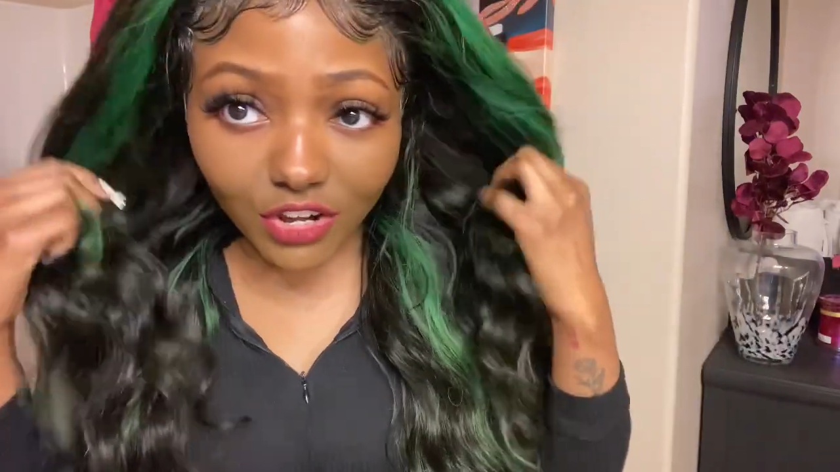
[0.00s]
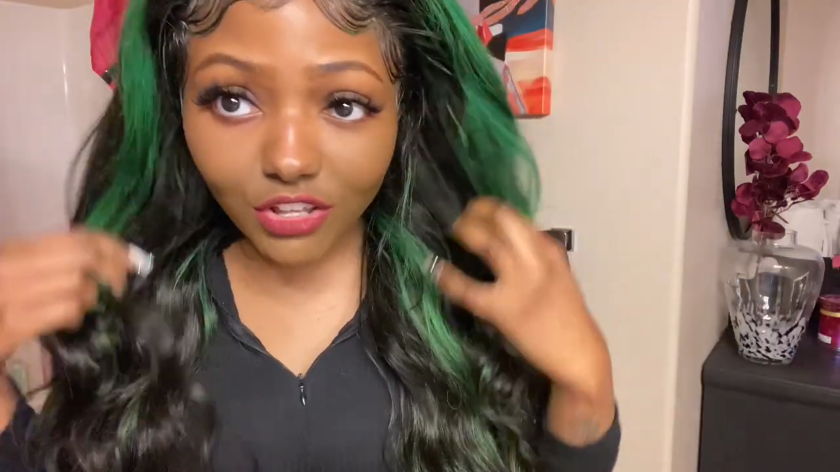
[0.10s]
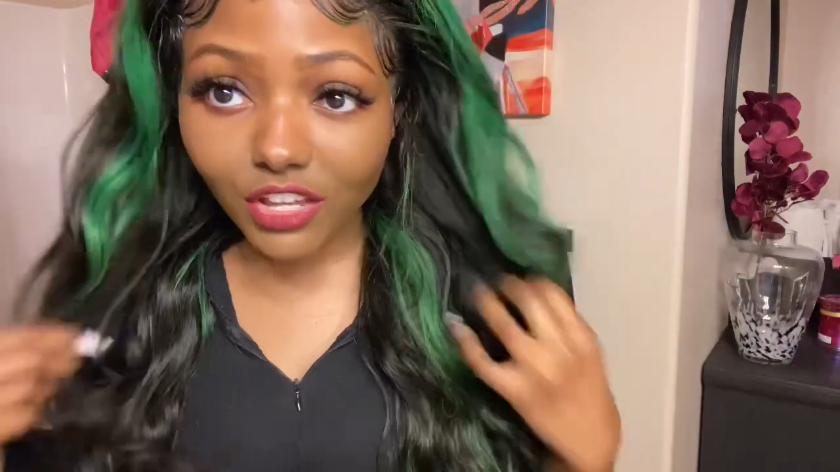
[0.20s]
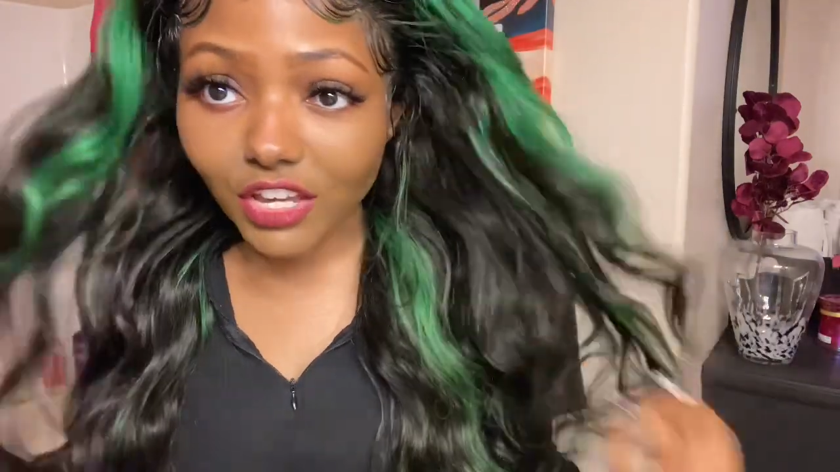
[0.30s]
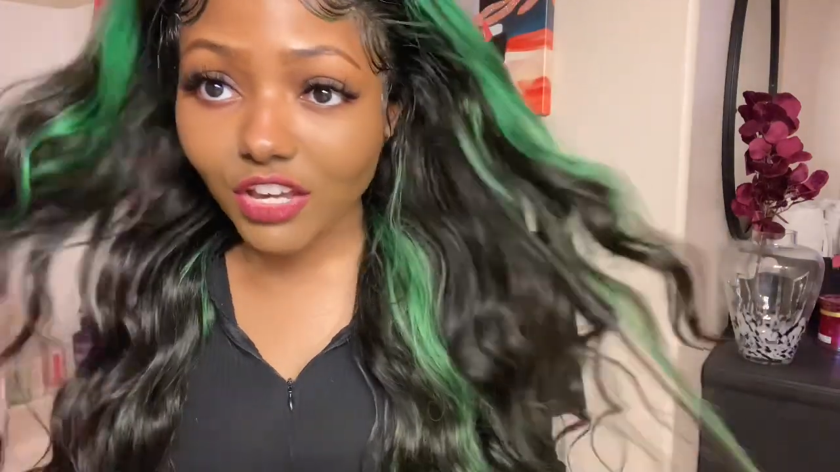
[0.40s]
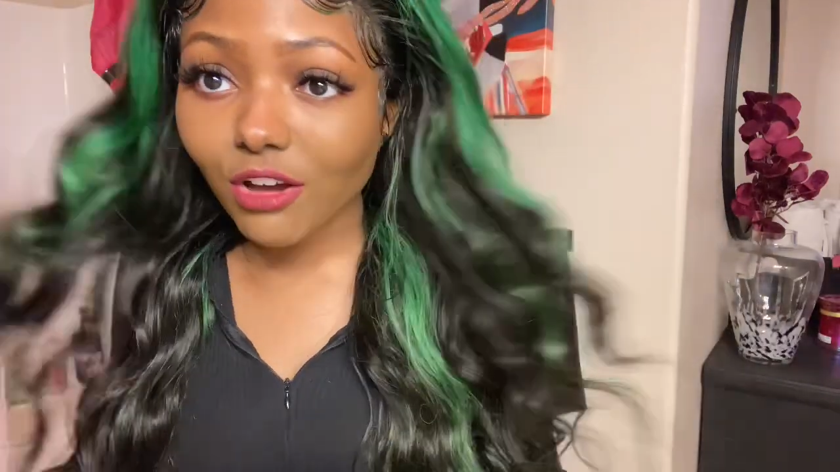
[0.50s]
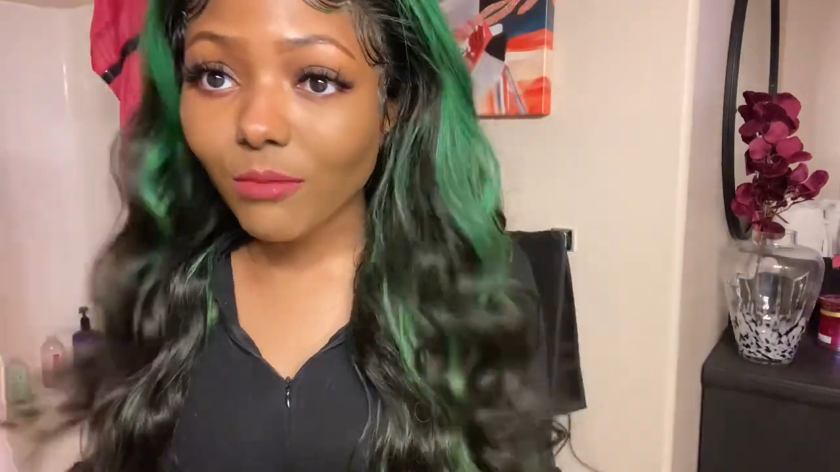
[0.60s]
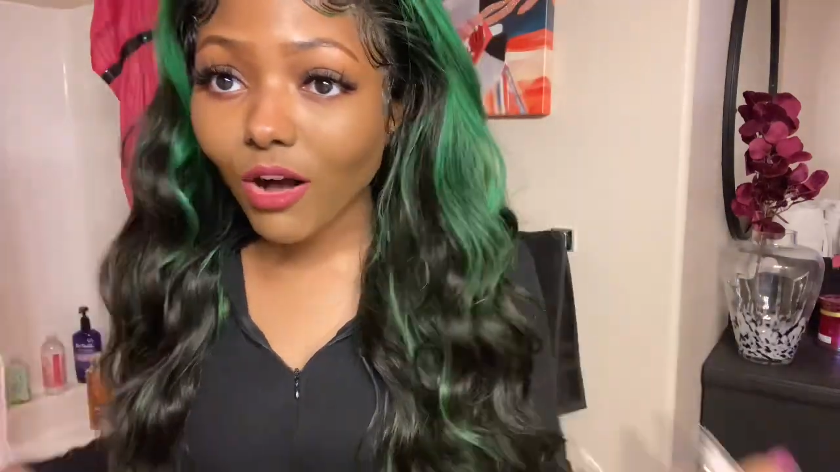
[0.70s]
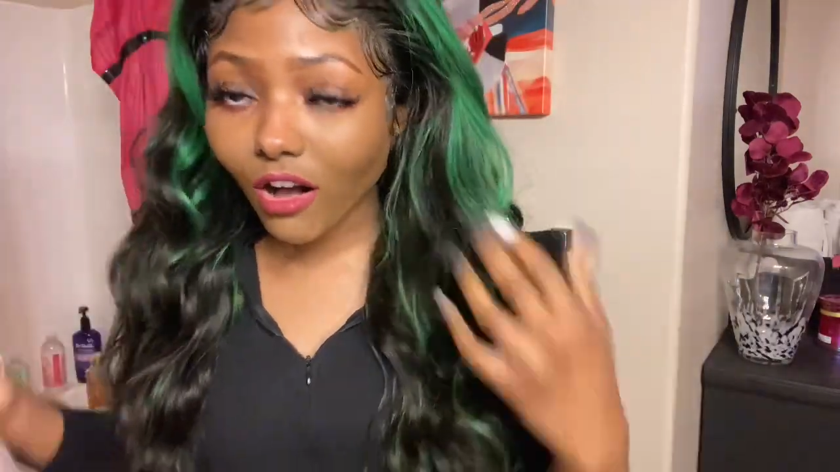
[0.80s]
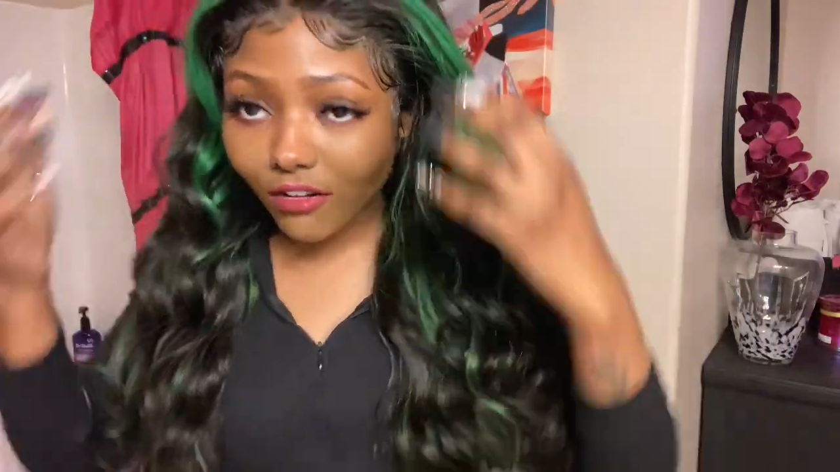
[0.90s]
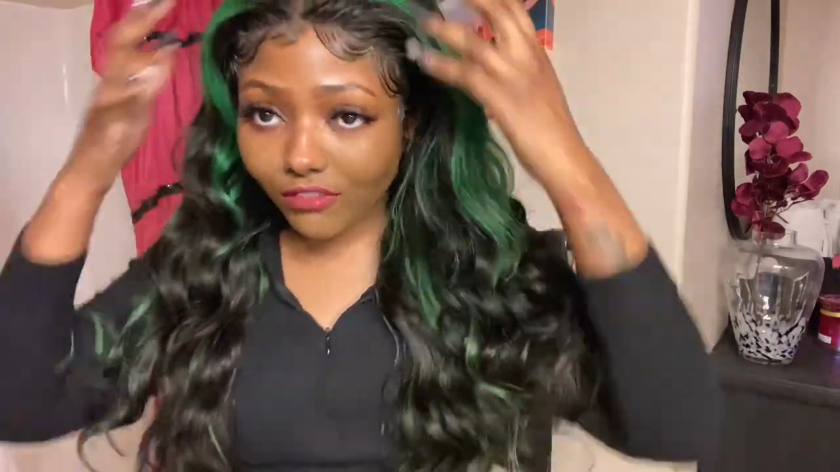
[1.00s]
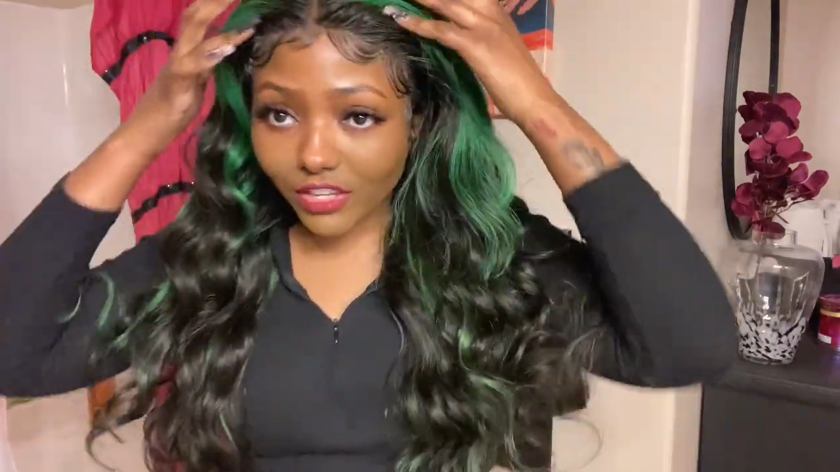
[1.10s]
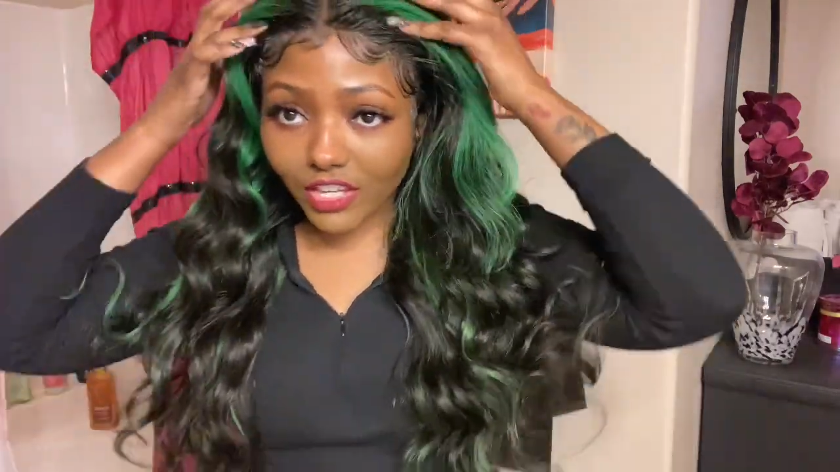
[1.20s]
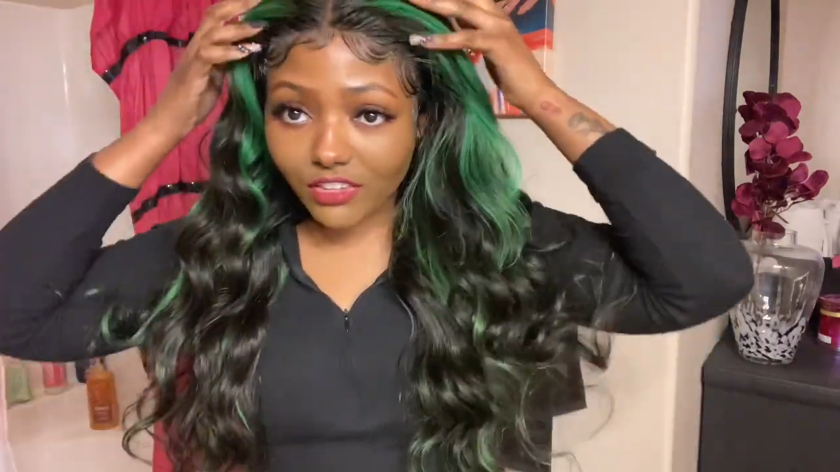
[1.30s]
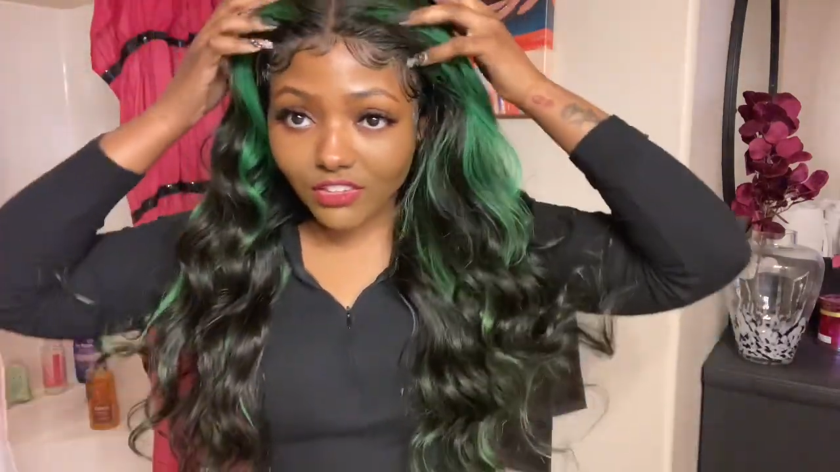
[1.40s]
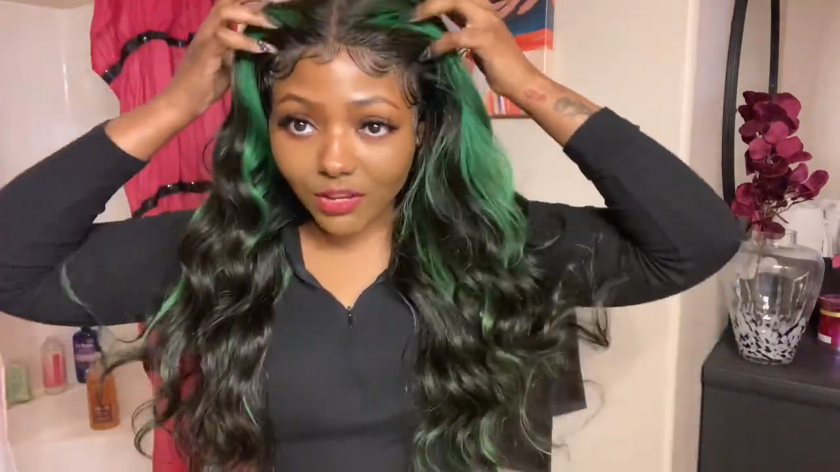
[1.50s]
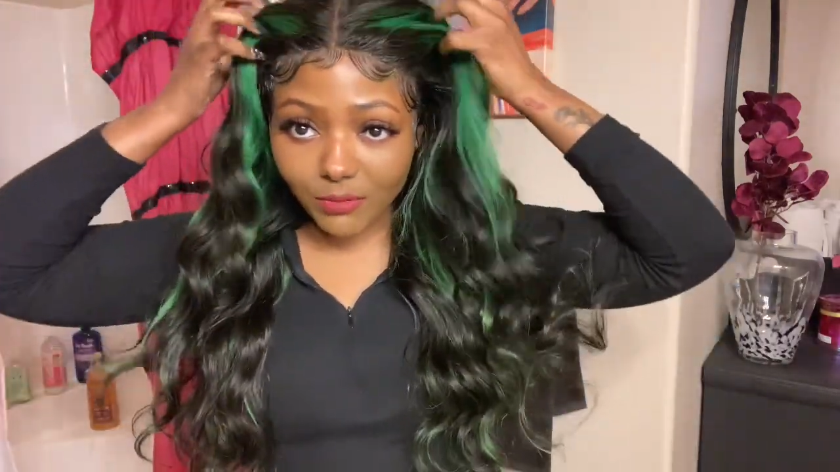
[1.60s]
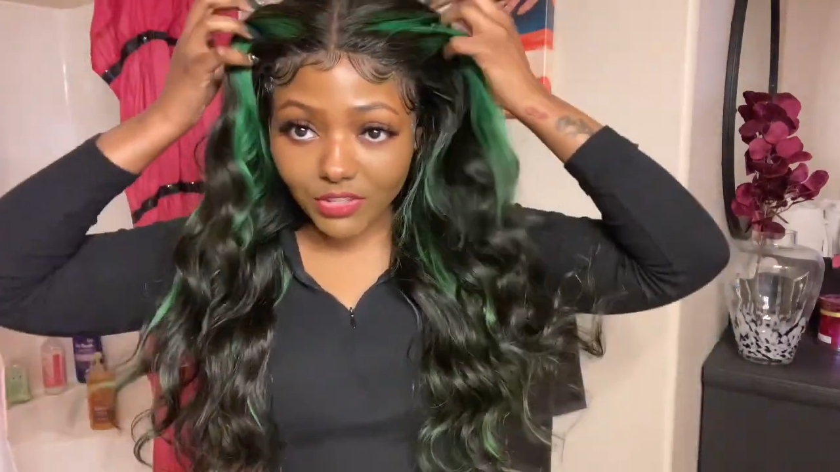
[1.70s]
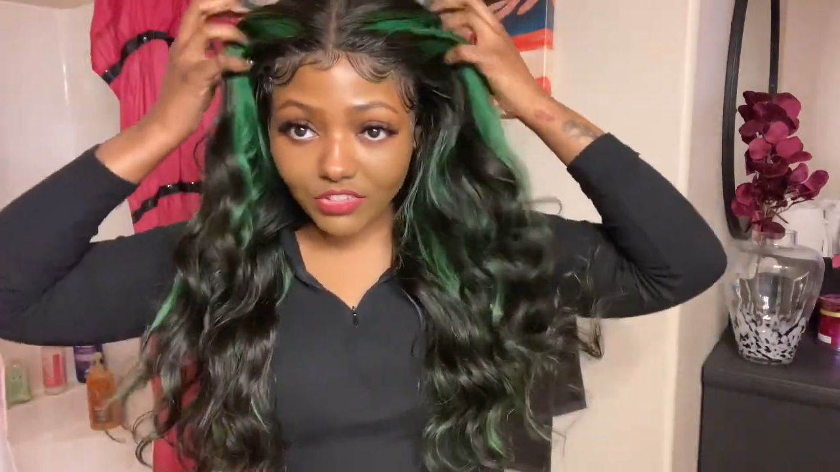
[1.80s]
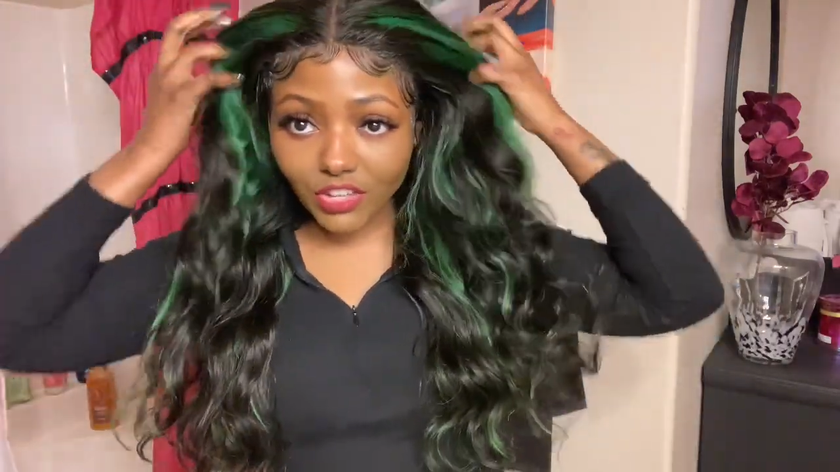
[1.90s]
to like come off. Like it's not
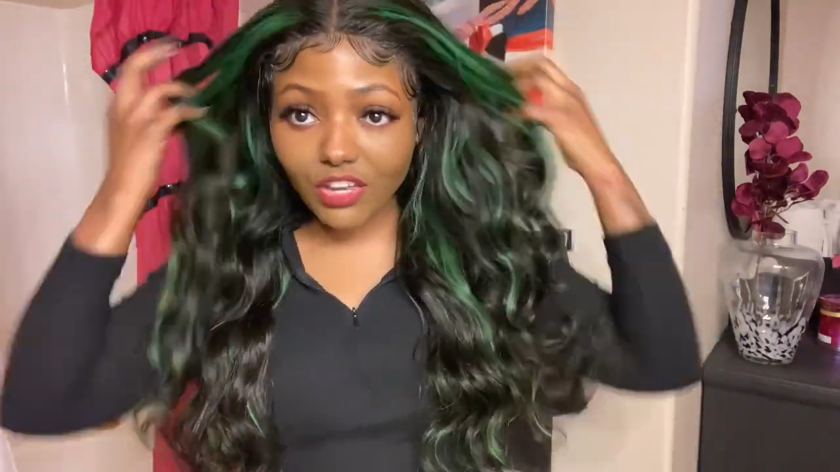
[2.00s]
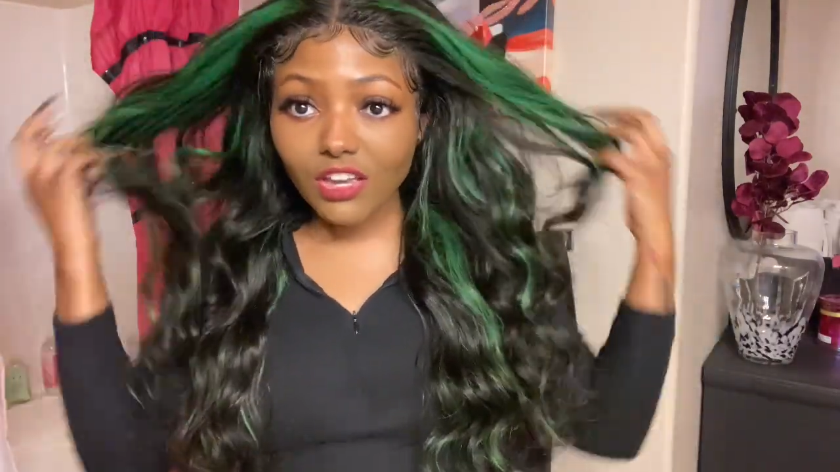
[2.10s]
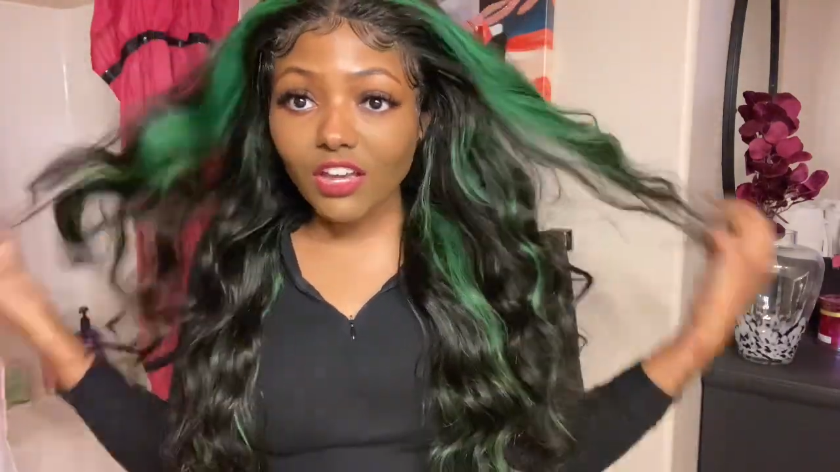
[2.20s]
budging.